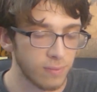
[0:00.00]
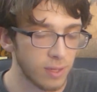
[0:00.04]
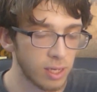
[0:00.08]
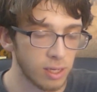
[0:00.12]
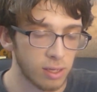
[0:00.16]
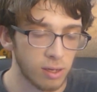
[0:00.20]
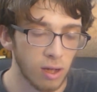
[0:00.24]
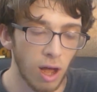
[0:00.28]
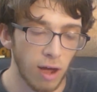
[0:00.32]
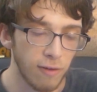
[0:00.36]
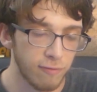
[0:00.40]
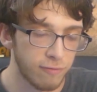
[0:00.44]

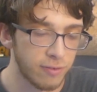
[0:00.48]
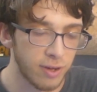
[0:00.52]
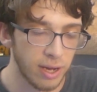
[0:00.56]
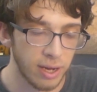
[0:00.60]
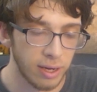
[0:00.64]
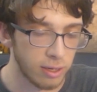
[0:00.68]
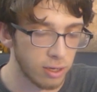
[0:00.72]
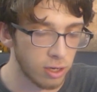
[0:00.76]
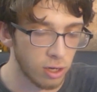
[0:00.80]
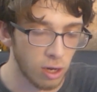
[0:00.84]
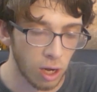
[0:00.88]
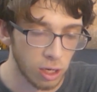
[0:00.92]
a
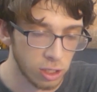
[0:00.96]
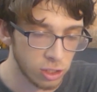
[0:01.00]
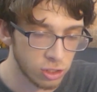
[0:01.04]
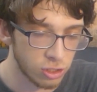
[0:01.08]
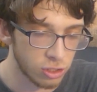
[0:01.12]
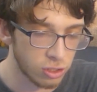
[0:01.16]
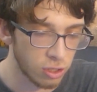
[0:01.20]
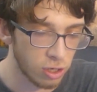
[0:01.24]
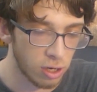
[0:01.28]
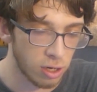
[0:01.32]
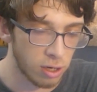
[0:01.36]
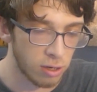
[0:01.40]
confident
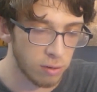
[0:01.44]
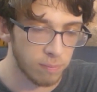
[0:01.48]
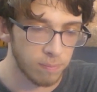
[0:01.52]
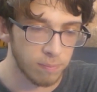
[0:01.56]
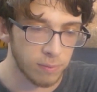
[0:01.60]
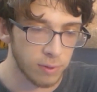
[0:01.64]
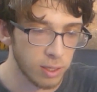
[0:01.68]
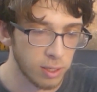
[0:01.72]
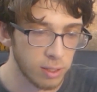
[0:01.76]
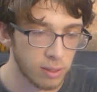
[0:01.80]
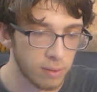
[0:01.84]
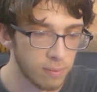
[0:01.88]
youngster,
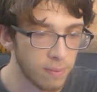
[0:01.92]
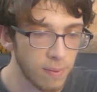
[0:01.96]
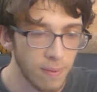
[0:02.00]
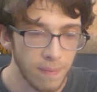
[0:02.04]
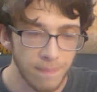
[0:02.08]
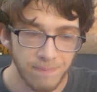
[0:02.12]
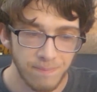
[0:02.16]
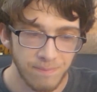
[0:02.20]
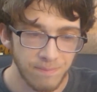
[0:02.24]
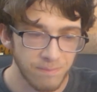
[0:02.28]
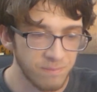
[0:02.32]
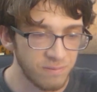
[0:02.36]

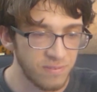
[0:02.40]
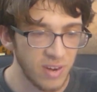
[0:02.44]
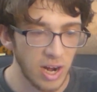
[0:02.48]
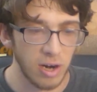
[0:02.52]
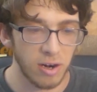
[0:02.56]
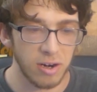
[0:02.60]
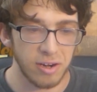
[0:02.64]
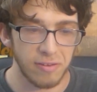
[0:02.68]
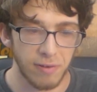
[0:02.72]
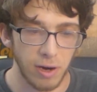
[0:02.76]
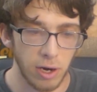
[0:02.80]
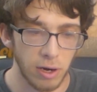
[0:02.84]

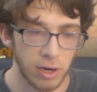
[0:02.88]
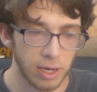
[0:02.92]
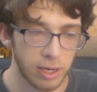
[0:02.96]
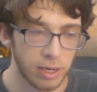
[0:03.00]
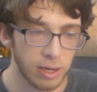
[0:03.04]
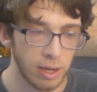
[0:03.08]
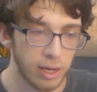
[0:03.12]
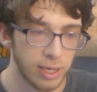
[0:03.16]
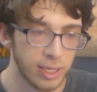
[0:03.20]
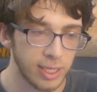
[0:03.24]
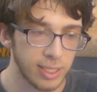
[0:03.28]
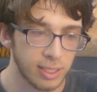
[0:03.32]
very, very
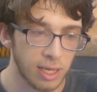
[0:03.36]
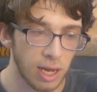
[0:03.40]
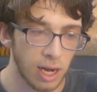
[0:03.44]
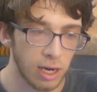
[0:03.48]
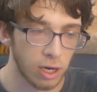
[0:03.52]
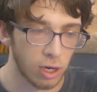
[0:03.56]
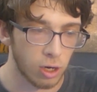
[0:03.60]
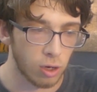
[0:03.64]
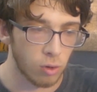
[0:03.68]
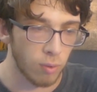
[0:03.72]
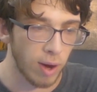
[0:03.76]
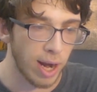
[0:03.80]
good. He's
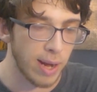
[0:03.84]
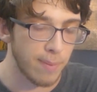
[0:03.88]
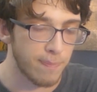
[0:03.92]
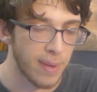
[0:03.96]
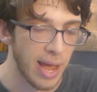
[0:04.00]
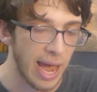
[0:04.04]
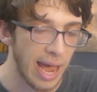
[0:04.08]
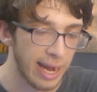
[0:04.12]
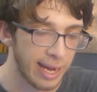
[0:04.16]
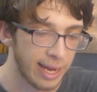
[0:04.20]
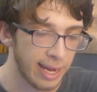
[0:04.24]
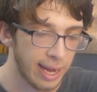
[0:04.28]
got a great
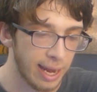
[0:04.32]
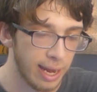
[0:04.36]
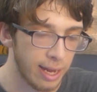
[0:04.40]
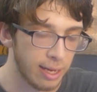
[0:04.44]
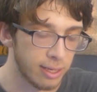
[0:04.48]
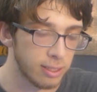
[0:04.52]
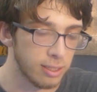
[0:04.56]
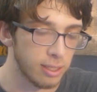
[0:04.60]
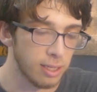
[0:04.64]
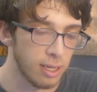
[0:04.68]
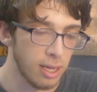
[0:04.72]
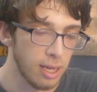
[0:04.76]

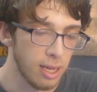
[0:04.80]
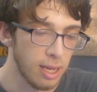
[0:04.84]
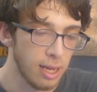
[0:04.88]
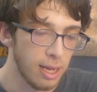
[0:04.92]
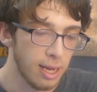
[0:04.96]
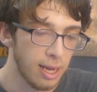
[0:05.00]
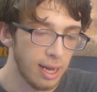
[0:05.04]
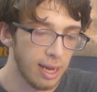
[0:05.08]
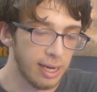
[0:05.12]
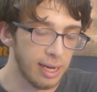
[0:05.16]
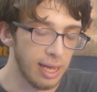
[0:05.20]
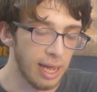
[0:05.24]
backhand,
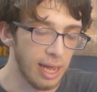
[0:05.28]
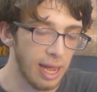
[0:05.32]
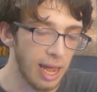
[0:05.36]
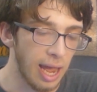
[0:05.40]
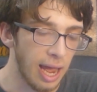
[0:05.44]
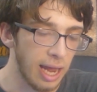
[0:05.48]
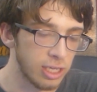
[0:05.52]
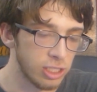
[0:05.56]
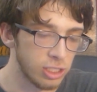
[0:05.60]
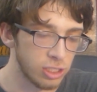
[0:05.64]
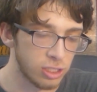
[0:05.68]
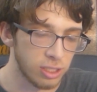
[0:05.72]
and
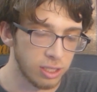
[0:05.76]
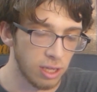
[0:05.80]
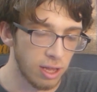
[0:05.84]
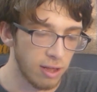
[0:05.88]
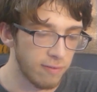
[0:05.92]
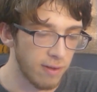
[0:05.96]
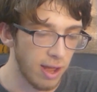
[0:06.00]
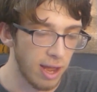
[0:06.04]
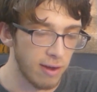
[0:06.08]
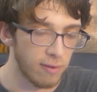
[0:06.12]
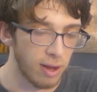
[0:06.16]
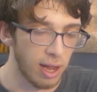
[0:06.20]
I just
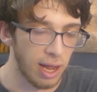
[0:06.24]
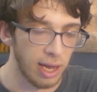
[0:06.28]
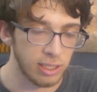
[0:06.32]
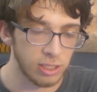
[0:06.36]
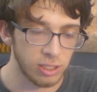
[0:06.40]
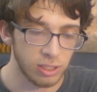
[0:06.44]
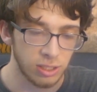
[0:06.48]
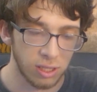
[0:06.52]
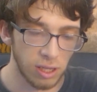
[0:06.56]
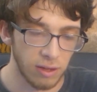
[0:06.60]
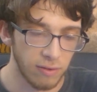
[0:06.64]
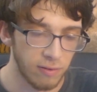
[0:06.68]
love
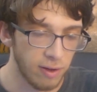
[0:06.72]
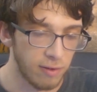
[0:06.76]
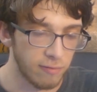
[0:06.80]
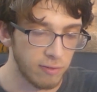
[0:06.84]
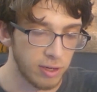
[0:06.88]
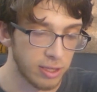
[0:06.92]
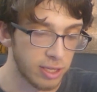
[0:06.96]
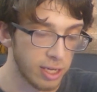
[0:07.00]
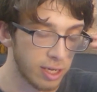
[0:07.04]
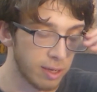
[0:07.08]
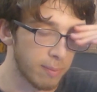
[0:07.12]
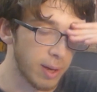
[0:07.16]

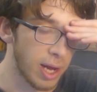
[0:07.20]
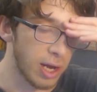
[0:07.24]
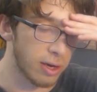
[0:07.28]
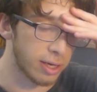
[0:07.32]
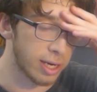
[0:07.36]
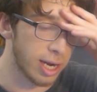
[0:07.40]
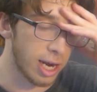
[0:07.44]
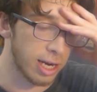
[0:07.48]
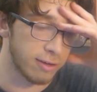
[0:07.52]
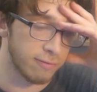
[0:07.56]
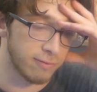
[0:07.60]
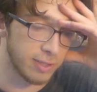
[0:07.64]
everything
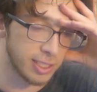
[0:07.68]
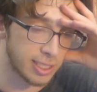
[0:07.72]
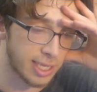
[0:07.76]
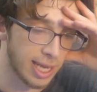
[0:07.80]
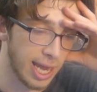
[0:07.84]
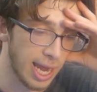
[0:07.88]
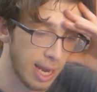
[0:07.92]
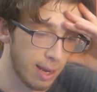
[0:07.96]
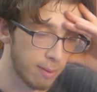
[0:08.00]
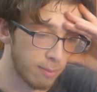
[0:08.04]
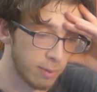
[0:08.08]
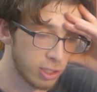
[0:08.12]
about kind of his
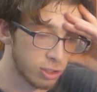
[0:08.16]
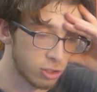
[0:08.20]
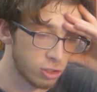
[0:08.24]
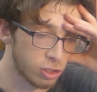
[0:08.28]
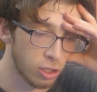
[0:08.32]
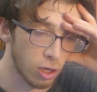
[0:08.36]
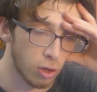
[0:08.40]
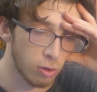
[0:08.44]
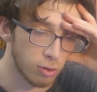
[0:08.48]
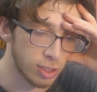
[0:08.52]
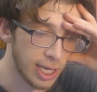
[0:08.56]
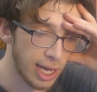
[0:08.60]
game. He's
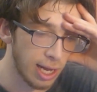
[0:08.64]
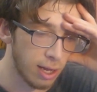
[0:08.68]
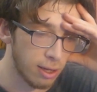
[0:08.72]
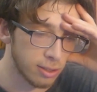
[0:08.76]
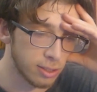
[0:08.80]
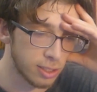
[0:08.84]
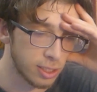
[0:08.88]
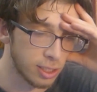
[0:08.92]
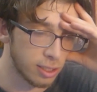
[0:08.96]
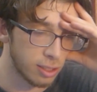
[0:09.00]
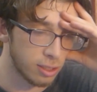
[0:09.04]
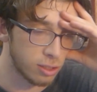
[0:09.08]
so
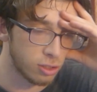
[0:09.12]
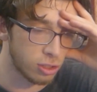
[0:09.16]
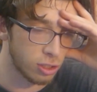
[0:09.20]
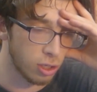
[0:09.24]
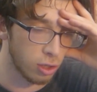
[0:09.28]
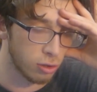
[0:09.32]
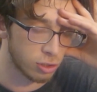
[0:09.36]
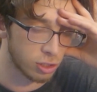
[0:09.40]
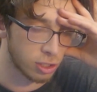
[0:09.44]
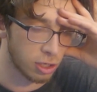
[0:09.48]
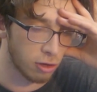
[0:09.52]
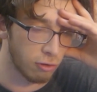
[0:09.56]
talented,
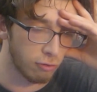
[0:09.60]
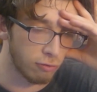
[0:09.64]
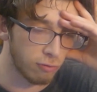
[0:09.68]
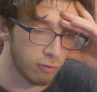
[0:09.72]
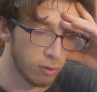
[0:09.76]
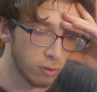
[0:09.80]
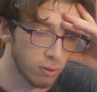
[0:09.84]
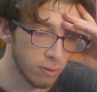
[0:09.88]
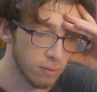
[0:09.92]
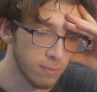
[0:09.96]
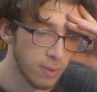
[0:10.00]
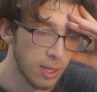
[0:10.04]
so
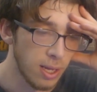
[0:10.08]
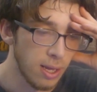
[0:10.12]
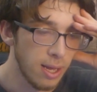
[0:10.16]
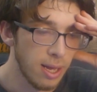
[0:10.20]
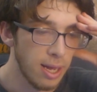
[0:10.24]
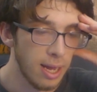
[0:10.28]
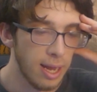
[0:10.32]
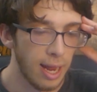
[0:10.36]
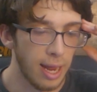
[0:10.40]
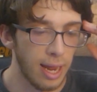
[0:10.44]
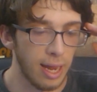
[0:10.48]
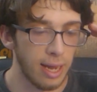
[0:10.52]
skillful,
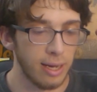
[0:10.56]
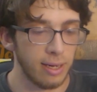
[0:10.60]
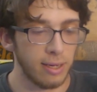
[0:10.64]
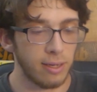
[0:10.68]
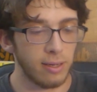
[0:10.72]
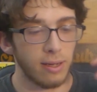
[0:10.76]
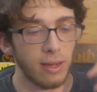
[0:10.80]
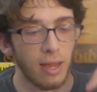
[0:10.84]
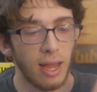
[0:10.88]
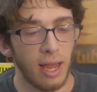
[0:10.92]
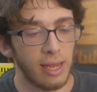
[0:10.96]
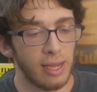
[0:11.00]

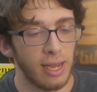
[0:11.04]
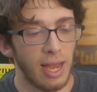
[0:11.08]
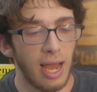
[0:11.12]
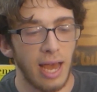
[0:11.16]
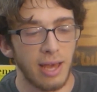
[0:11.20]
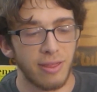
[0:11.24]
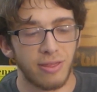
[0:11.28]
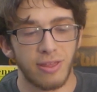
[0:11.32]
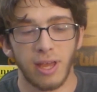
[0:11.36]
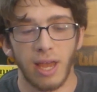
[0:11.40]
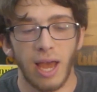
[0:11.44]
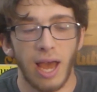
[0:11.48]
and
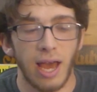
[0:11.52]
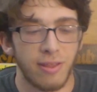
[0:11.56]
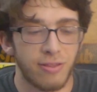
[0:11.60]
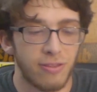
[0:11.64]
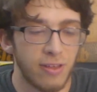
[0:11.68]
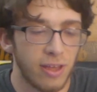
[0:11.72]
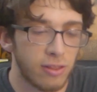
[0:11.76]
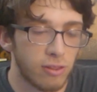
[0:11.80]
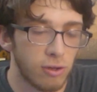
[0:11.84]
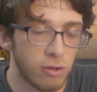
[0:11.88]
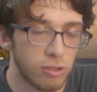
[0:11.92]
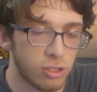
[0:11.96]
I
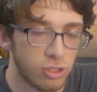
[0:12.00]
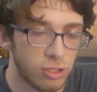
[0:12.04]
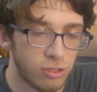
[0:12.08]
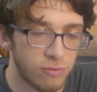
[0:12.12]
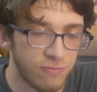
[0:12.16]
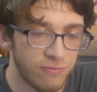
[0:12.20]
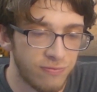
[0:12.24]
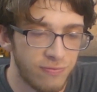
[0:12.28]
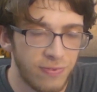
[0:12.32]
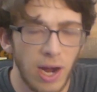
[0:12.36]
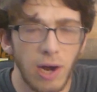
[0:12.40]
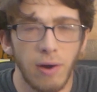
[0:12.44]
think
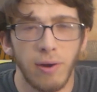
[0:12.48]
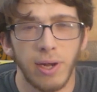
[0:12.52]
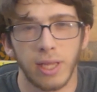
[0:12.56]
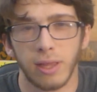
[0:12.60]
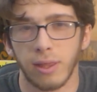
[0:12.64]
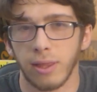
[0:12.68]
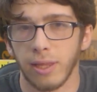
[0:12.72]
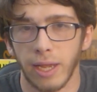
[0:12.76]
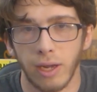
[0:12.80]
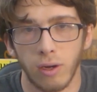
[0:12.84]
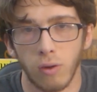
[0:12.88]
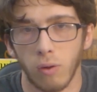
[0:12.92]
there's very
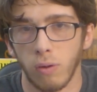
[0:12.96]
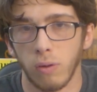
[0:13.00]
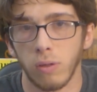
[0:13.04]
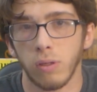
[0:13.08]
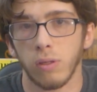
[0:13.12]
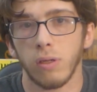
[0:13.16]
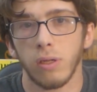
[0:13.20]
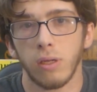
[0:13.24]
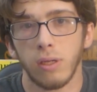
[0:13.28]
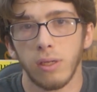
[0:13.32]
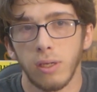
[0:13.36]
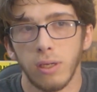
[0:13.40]

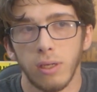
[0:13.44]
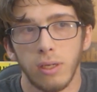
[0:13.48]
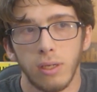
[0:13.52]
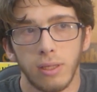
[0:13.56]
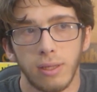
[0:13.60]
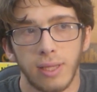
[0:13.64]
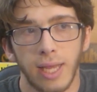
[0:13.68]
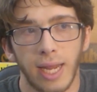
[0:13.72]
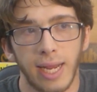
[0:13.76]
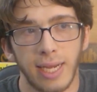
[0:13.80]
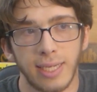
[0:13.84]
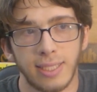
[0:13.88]
little
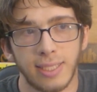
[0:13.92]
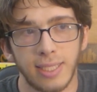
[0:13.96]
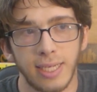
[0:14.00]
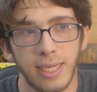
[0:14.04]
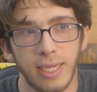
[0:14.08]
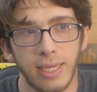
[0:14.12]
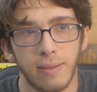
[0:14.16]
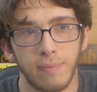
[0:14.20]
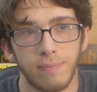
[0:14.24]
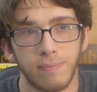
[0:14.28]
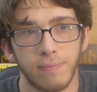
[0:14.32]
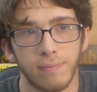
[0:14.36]
that I
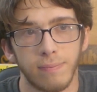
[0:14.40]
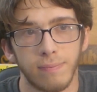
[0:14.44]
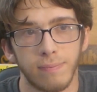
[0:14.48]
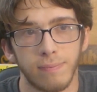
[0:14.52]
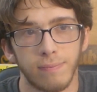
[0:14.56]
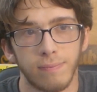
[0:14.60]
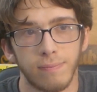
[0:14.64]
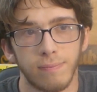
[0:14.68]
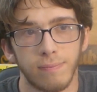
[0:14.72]
see